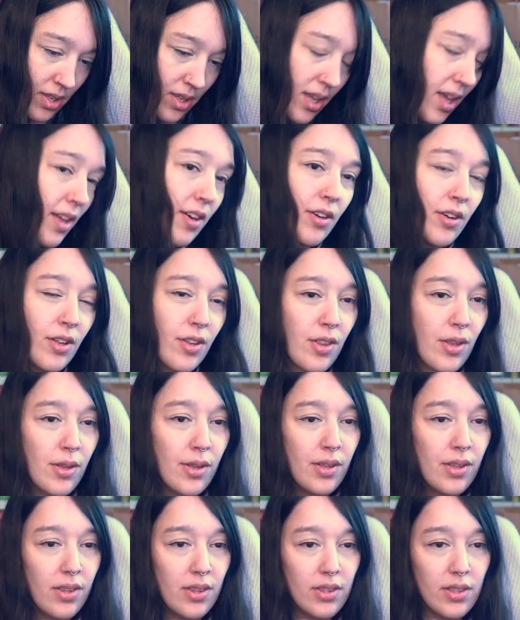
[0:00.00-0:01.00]
I don't know,
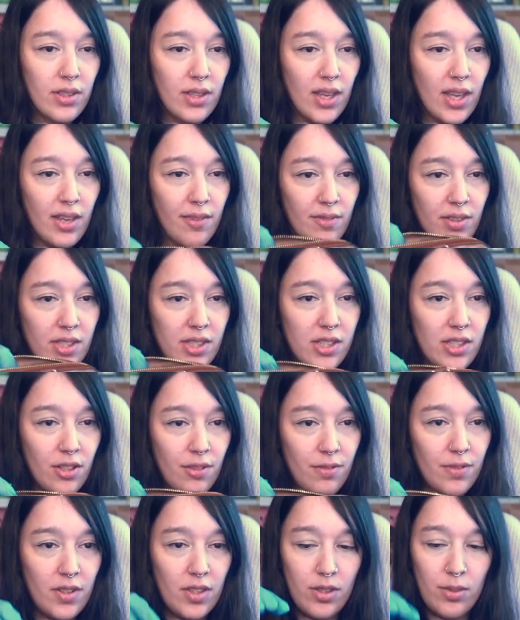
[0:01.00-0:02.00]
the canvas still
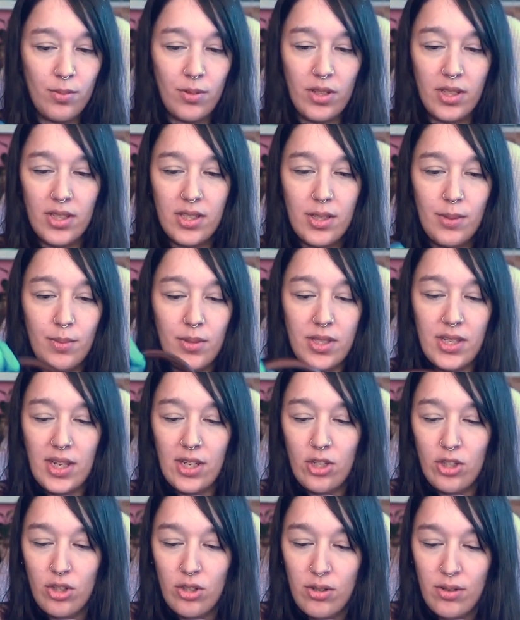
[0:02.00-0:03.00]
feels pretty
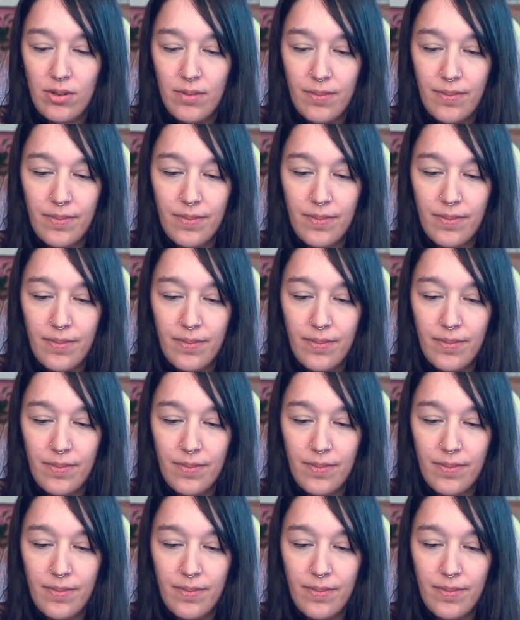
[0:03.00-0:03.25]
substantial.